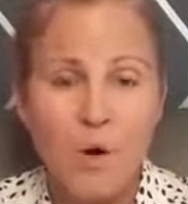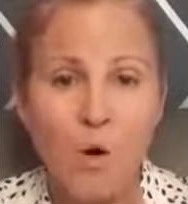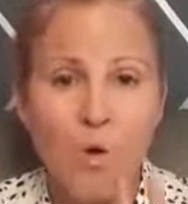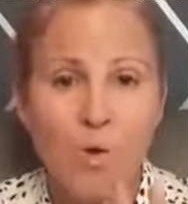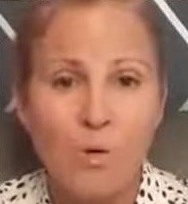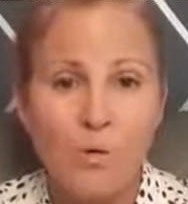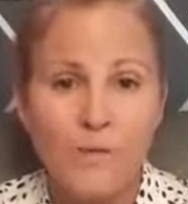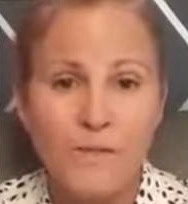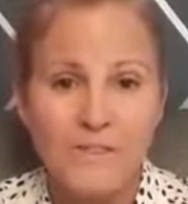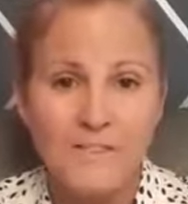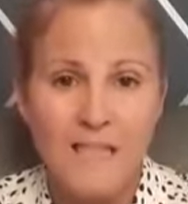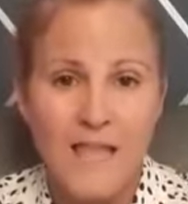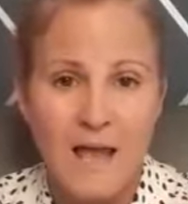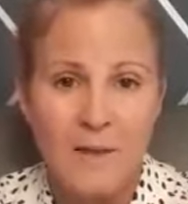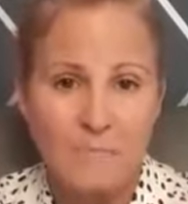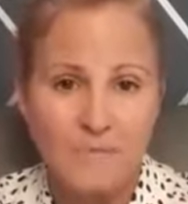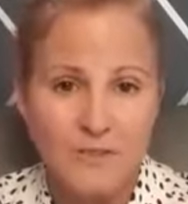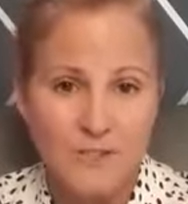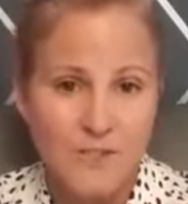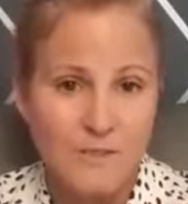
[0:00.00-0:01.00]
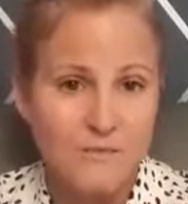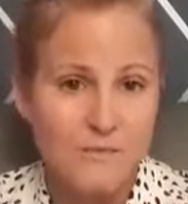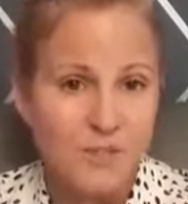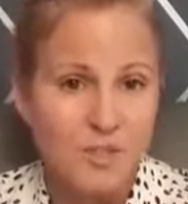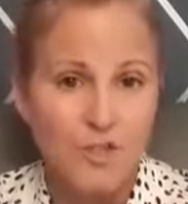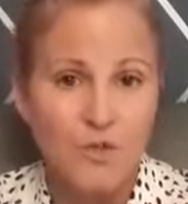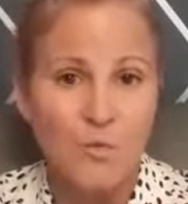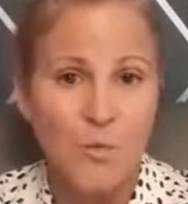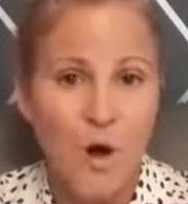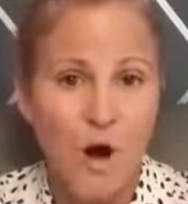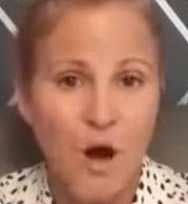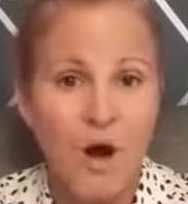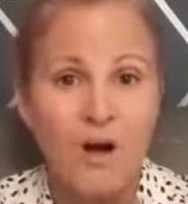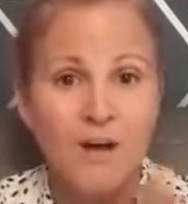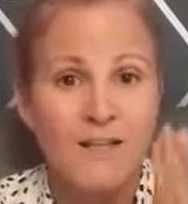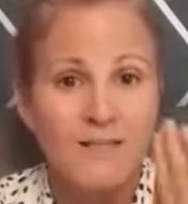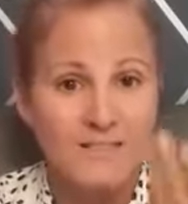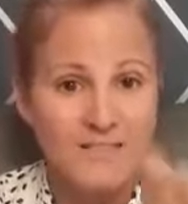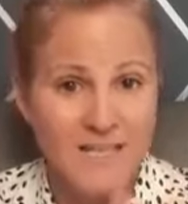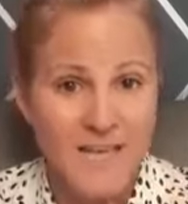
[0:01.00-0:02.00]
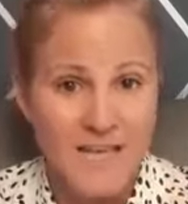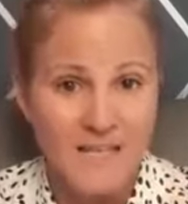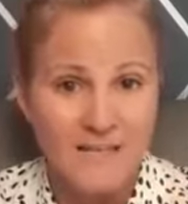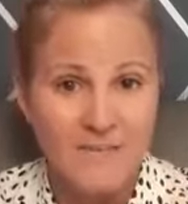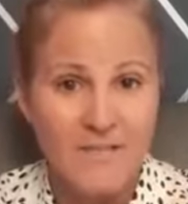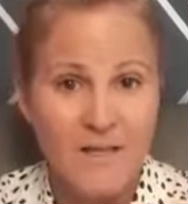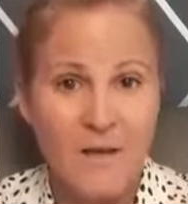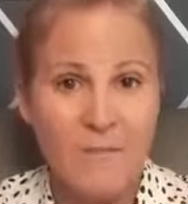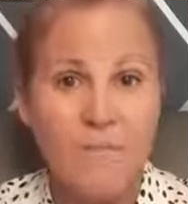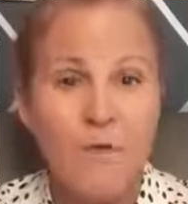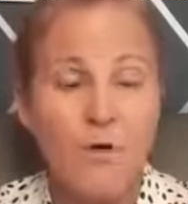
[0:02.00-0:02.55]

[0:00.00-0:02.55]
all these language skills that you are telling them,